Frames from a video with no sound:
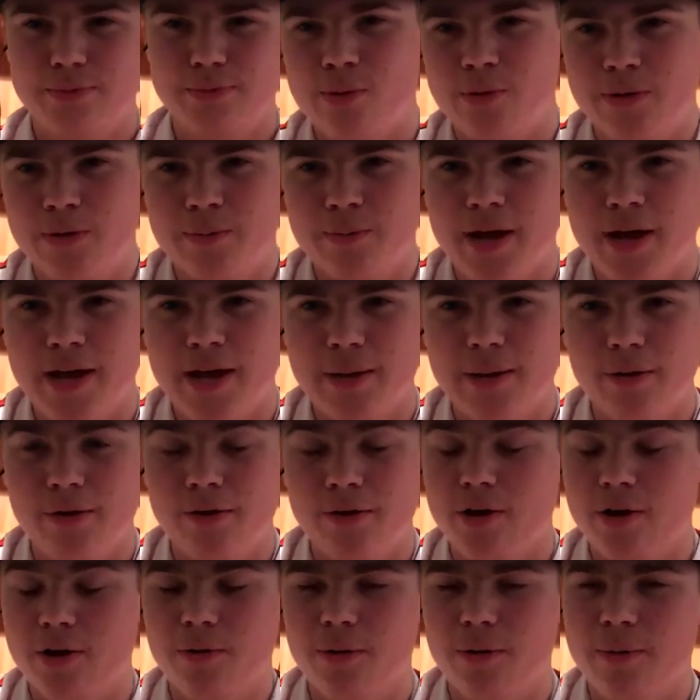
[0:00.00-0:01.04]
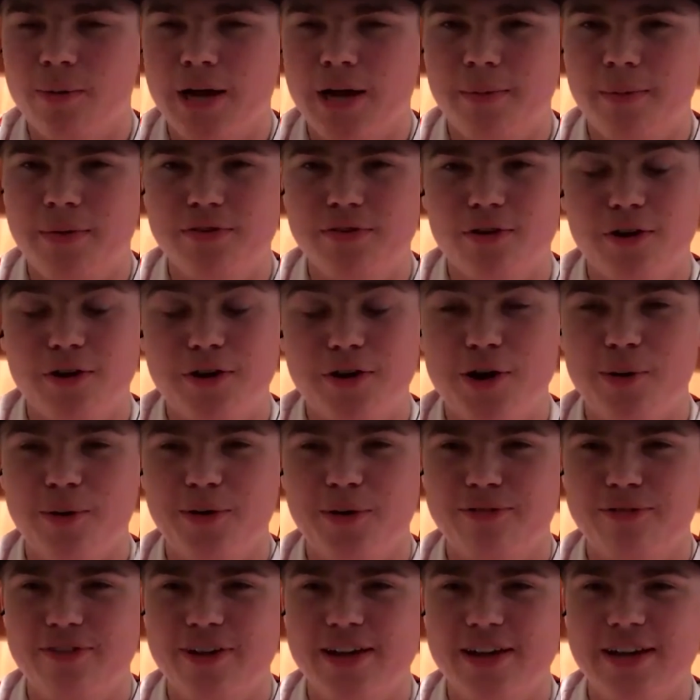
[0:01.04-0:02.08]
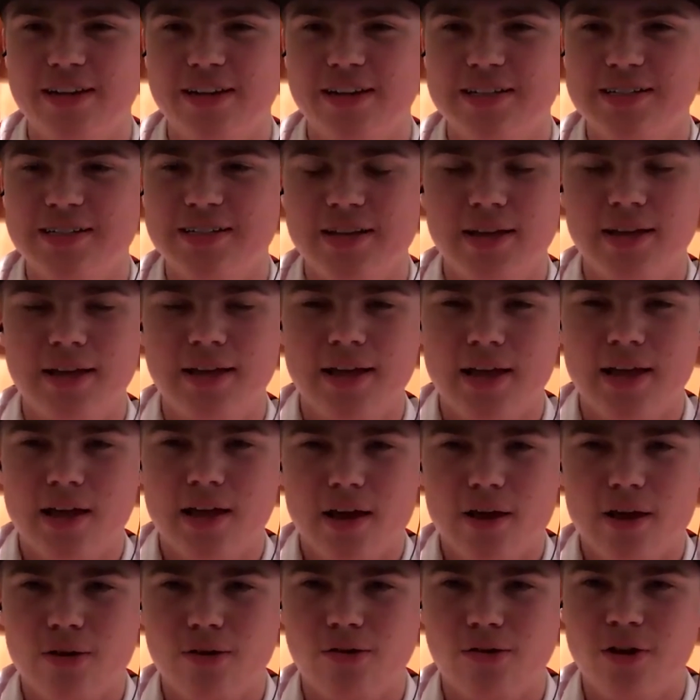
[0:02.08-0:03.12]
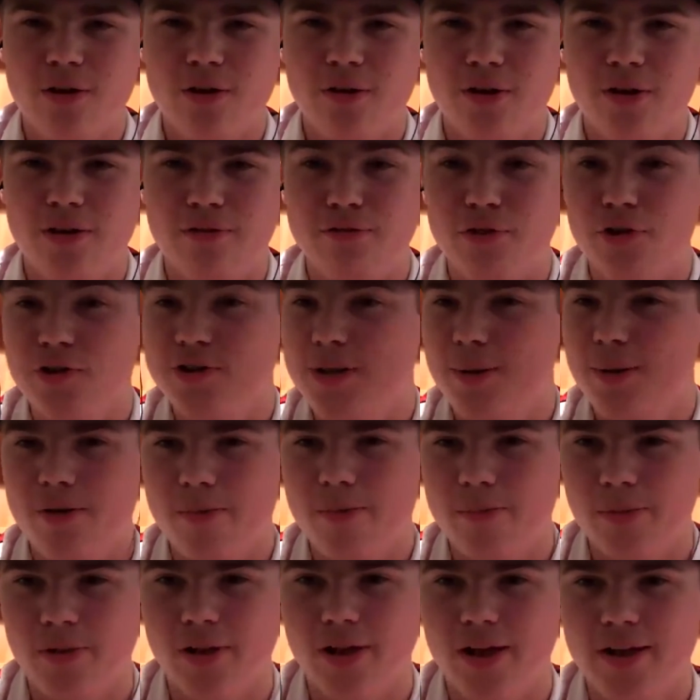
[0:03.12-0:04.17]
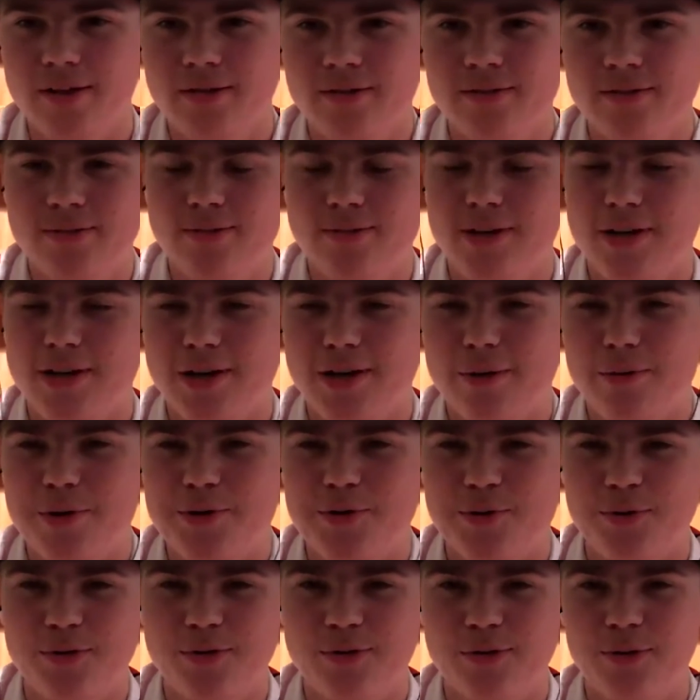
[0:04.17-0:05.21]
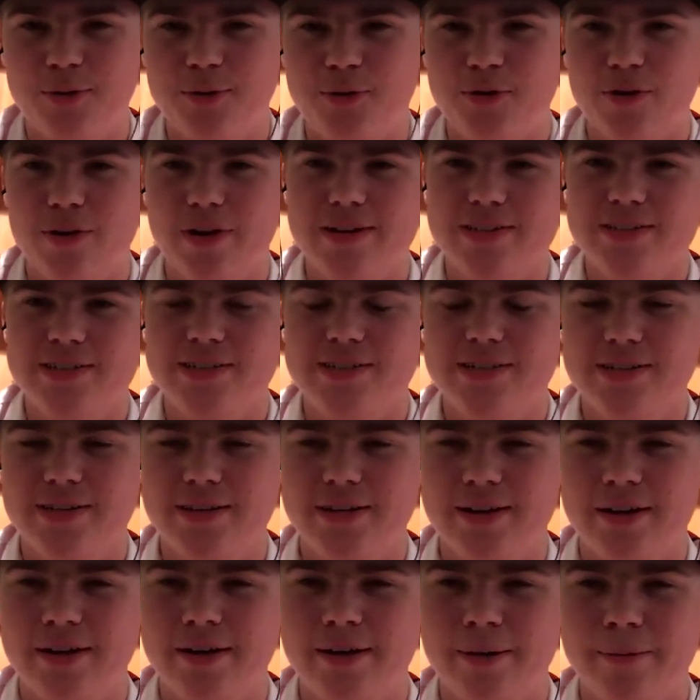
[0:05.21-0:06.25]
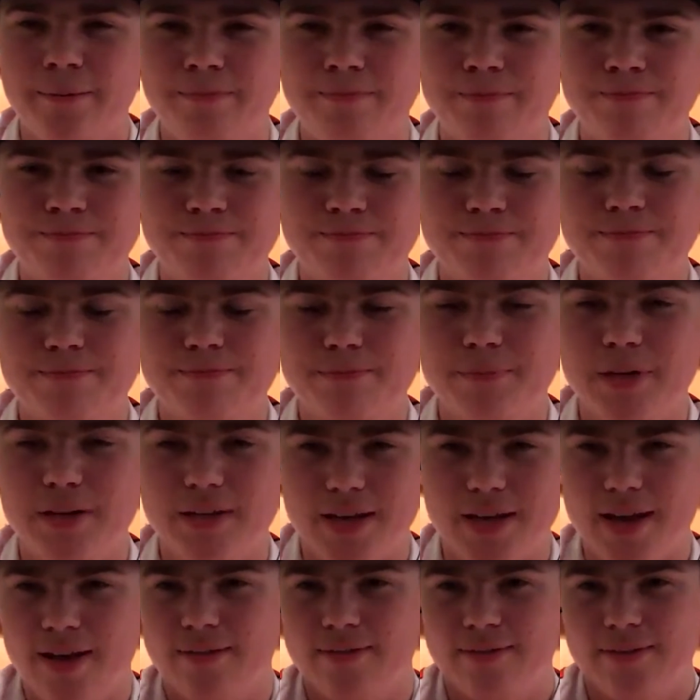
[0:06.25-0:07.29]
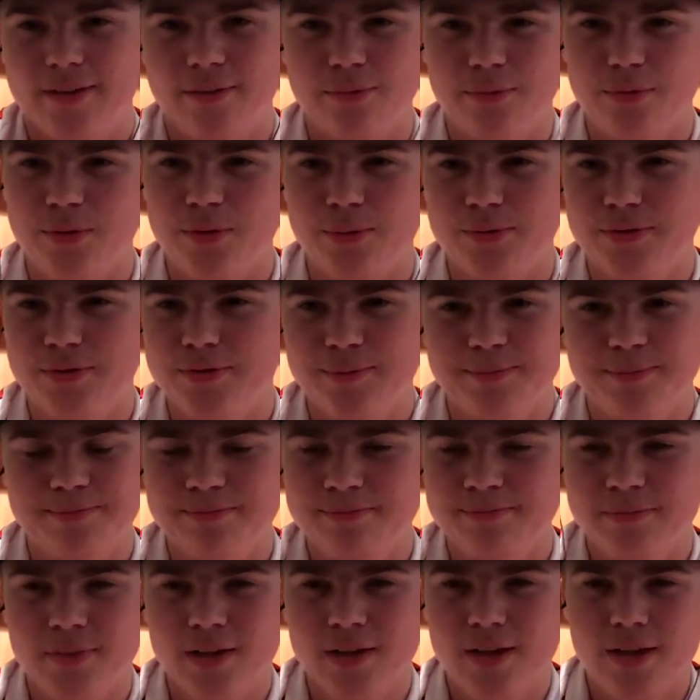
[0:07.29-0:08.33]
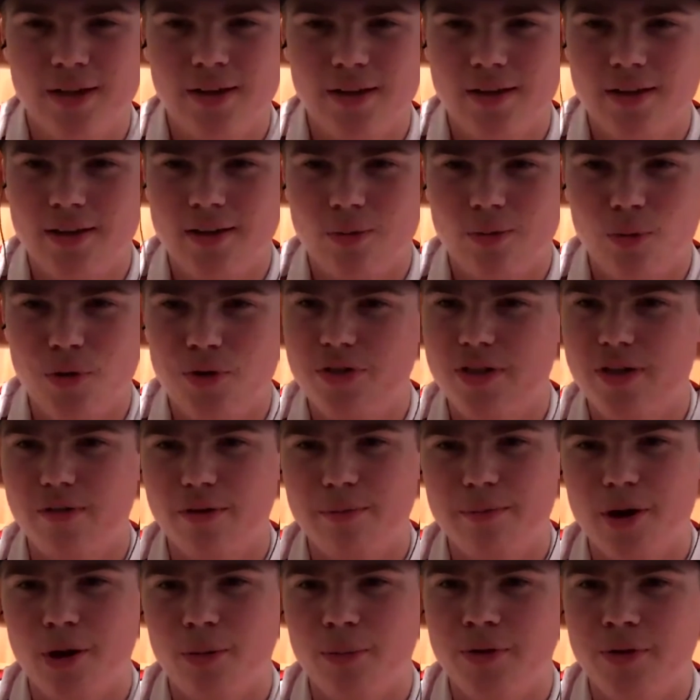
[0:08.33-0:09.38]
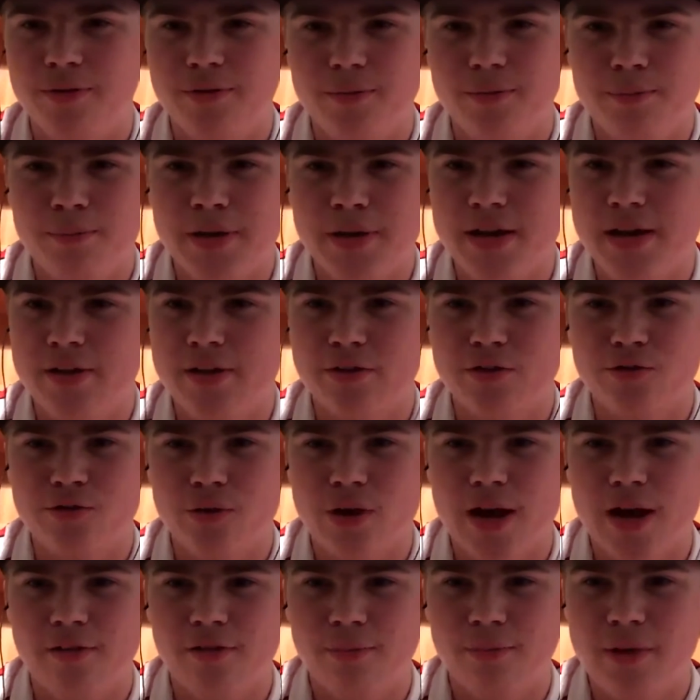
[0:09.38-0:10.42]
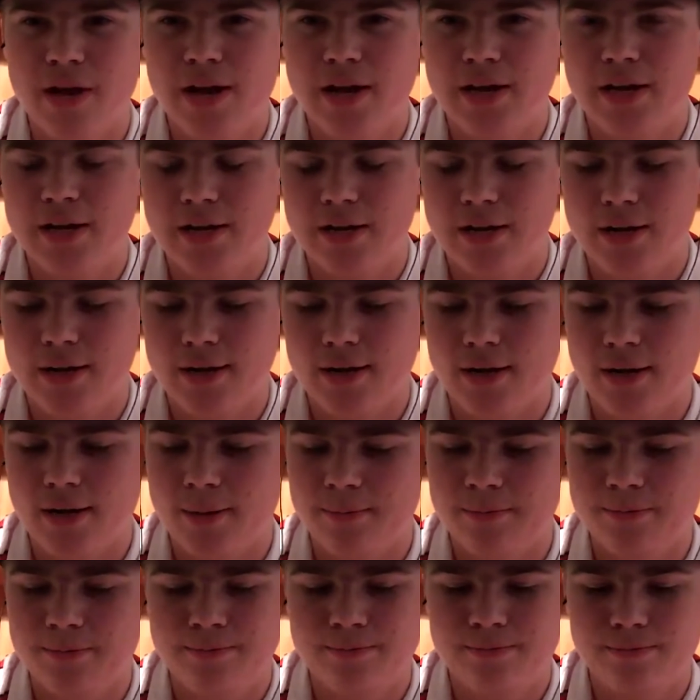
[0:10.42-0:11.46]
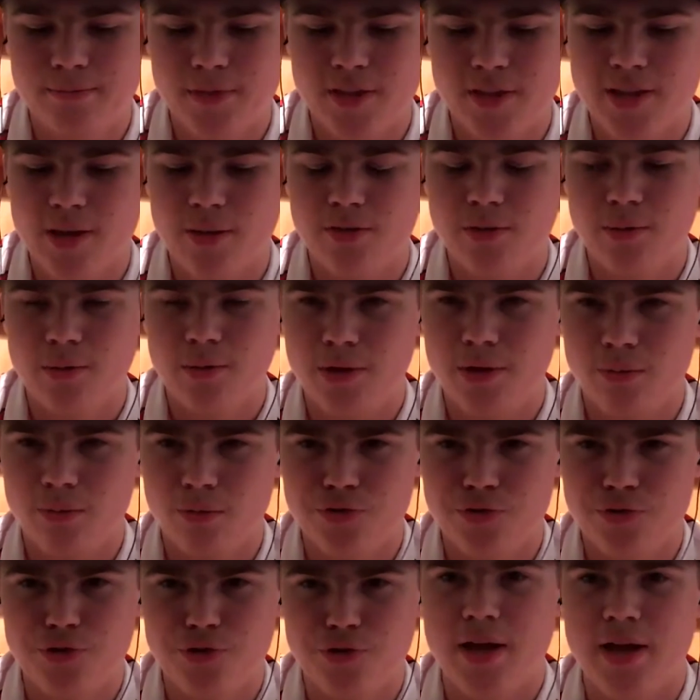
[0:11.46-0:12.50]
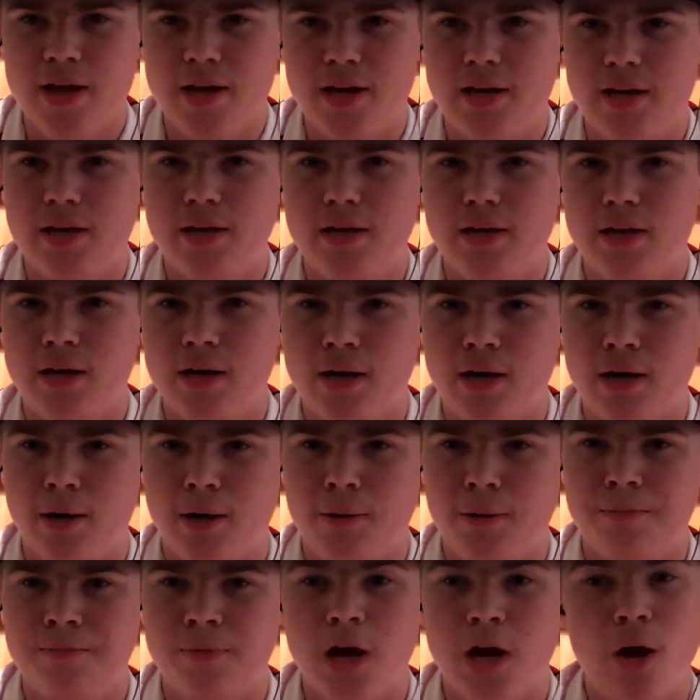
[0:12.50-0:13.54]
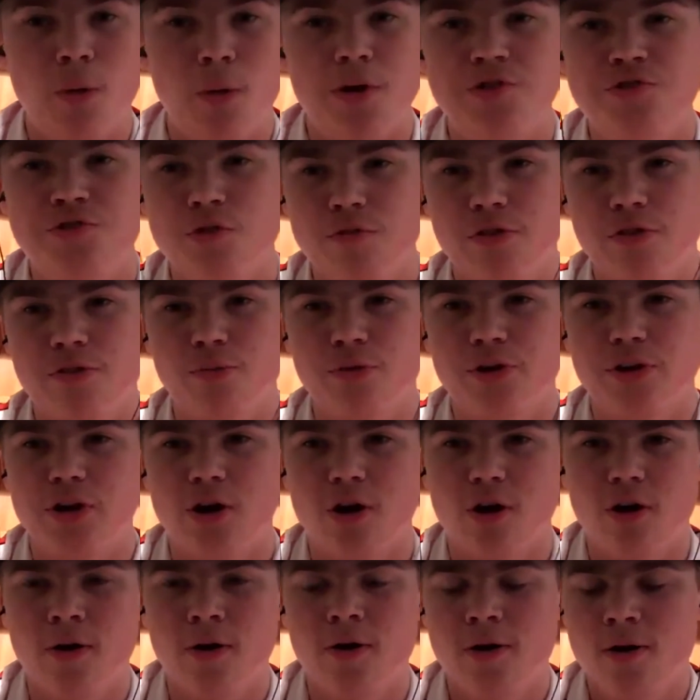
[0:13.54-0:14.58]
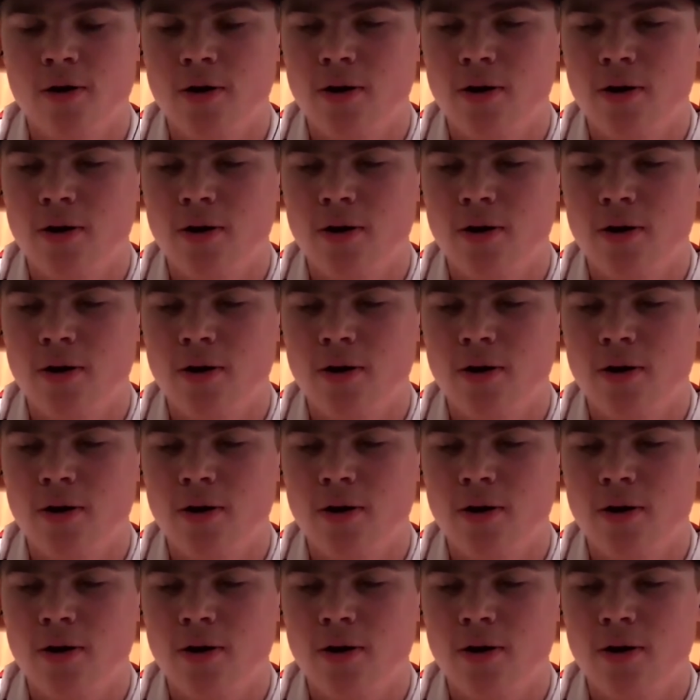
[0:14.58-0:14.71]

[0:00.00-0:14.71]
going to not going to Miami, sorry, going to Phoenix, Arizona, first time on a plane, which is a little crazy. But yeah, it was worth every moment being at the draft meeting. I think I was able to meet Richard Petty. I always drove the 3 car.